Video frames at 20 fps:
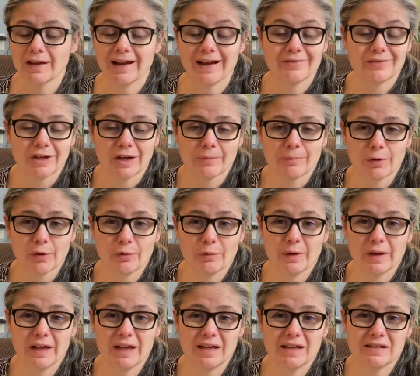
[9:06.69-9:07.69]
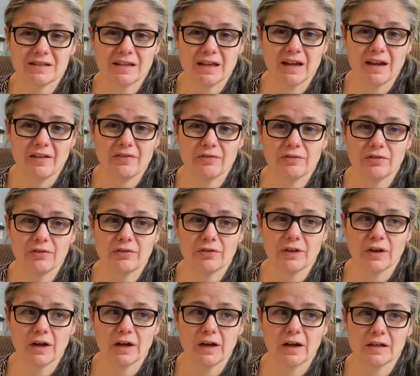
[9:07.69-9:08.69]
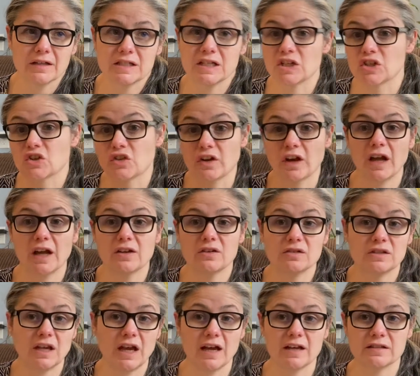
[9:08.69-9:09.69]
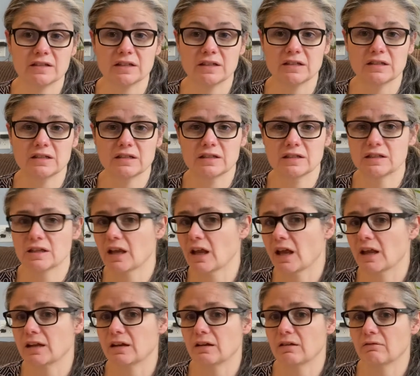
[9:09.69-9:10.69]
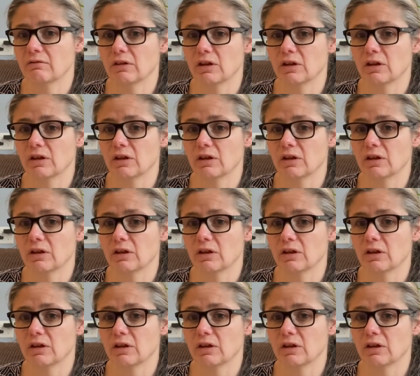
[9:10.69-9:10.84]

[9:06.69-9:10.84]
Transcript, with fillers: I've done it both ways and the teacher that I use hasn't said e